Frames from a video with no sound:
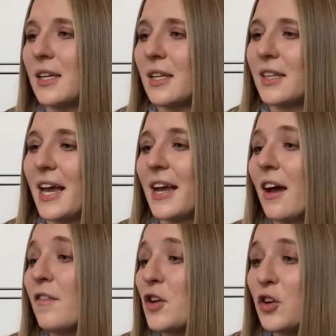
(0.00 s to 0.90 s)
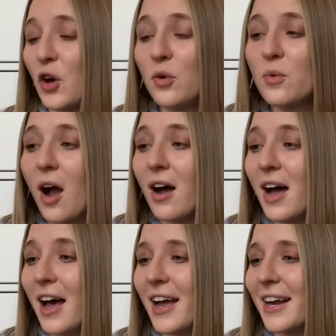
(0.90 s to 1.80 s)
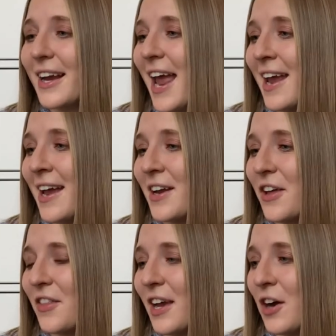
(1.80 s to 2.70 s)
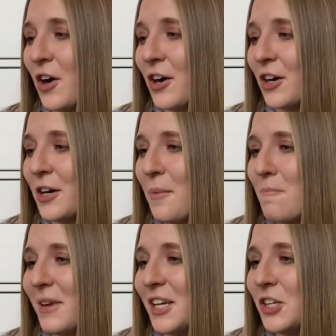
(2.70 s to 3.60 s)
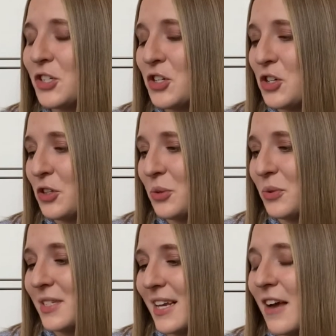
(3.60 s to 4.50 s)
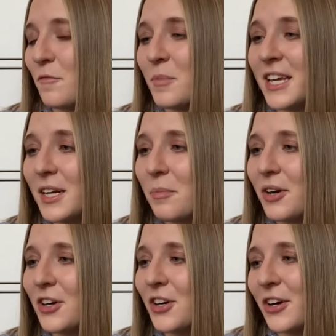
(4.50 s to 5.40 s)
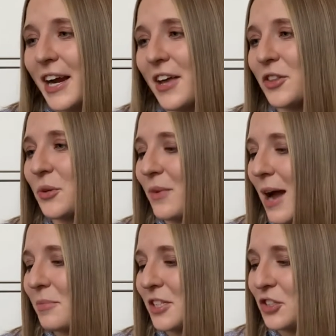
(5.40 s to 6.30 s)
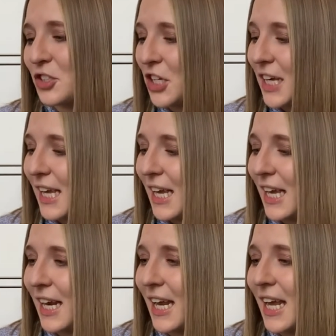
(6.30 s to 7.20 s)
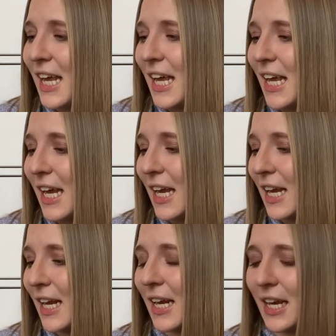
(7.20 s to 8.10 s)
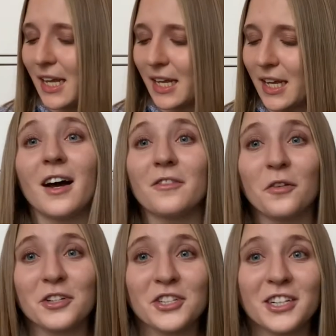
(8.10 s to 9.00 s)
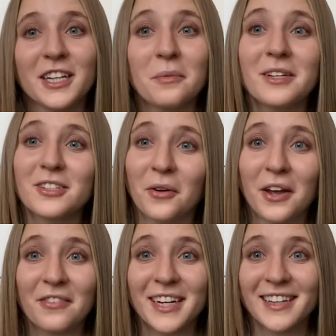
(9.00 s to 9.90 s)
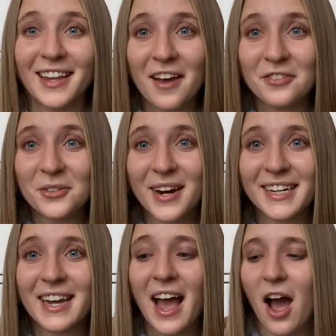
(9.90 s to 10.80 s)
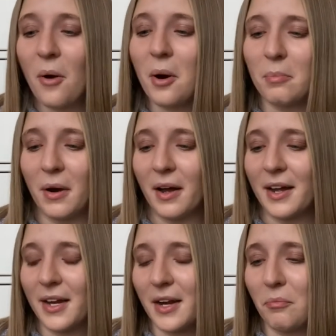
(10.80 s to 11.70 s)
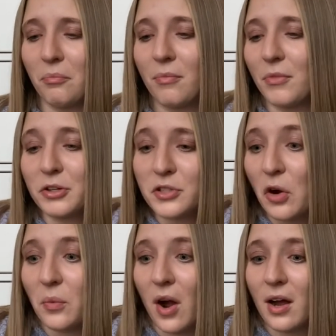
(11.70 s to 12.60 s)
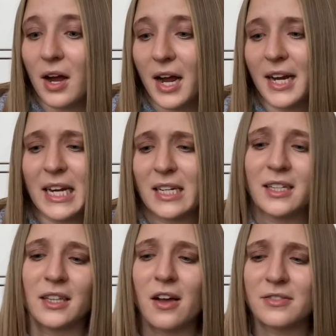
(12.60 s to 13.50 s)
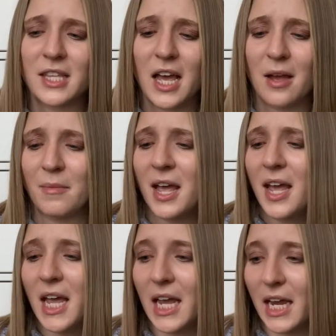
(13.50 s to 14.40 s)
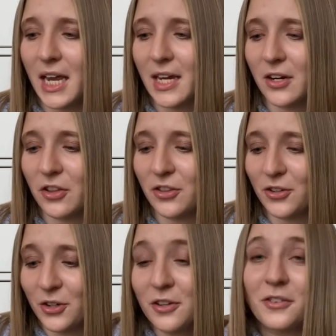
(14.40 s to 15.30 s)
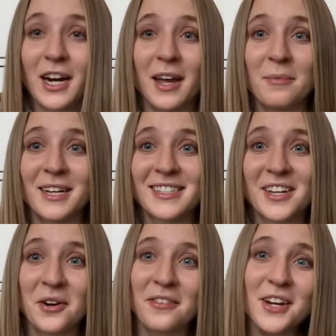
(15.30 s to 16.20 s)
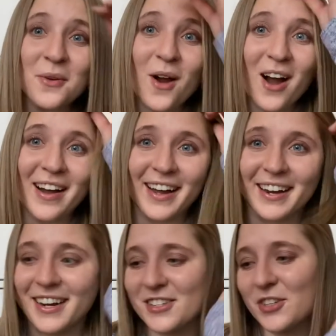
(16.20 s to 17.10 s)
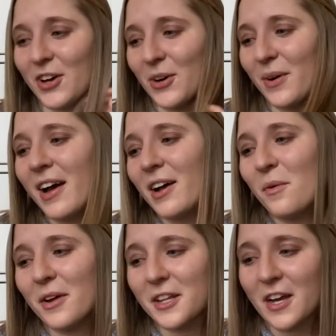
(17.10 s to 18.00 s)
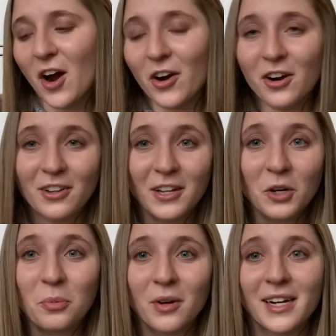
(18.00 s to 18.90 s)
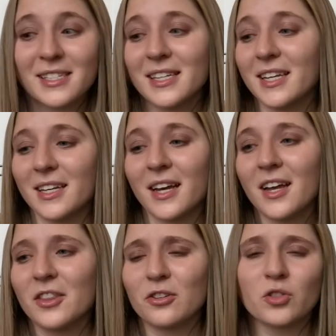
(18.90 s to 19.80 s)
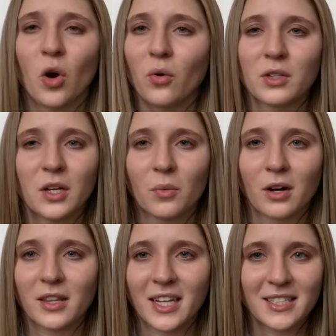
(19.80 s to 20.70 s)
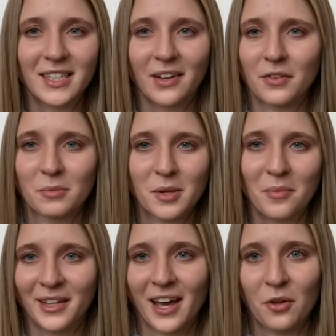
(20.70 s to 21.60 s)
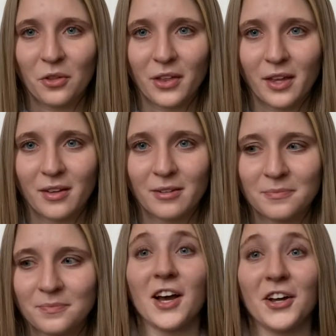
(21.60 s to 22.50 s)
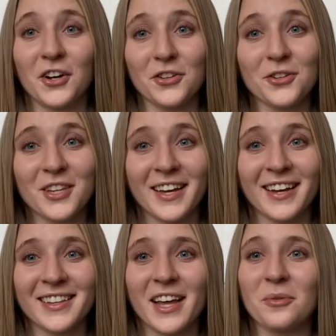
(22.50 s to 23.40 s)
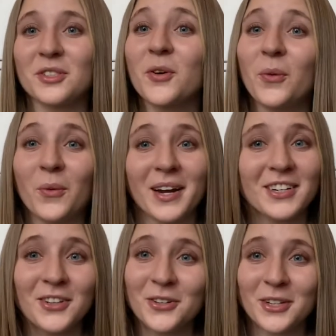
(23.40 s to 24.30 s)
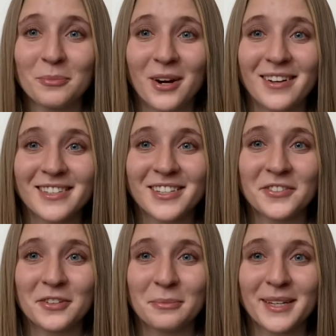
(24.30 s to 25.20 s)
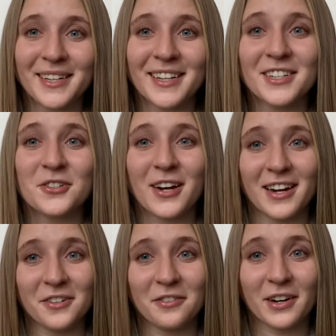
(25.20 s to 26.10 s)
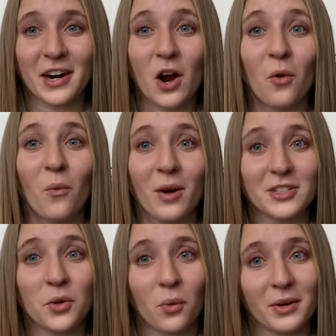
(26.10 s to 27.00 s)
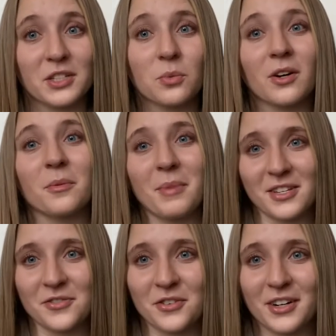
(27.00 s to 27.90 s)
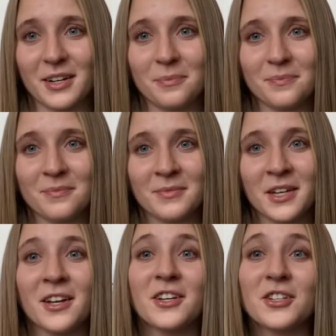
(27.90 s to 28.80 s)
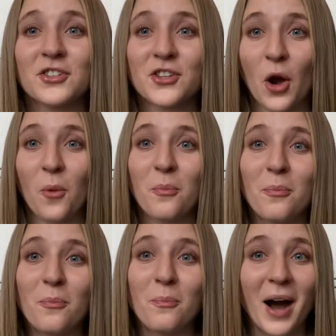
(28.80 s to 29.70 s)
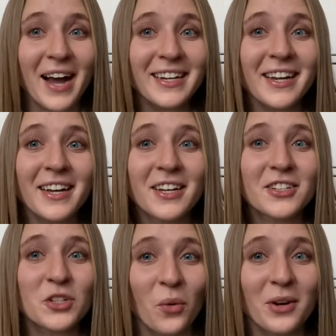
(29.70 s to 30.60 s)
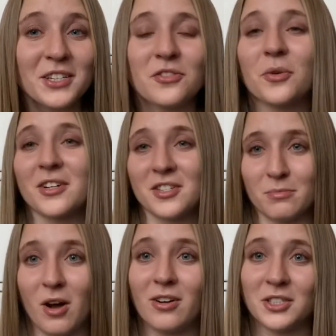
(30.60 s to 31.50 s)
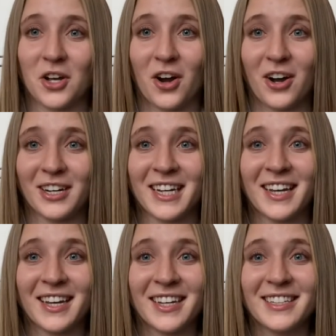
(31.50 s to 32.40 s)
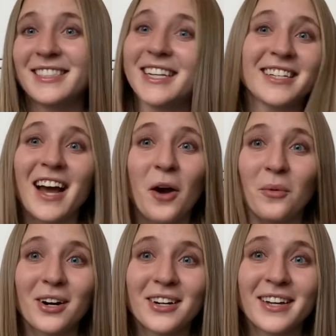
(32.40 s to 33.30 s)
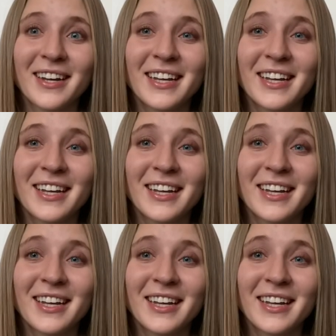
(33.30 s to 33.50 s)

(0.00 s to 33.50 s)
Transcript: They have no rawhide, and they are mini chews that have peanut butter, and they're wrapped in chicken, and unfortunately we don't have any left right now, but there's no rawhide, and he loves them, and they're good for him because they don't have any rawhide, so while they are a little pricey, they're totally worth it to give him something healthy. Another thing that was quite a learning process for me is trying to figure out what toys work best for him. So, buying toys for a small dog did not work.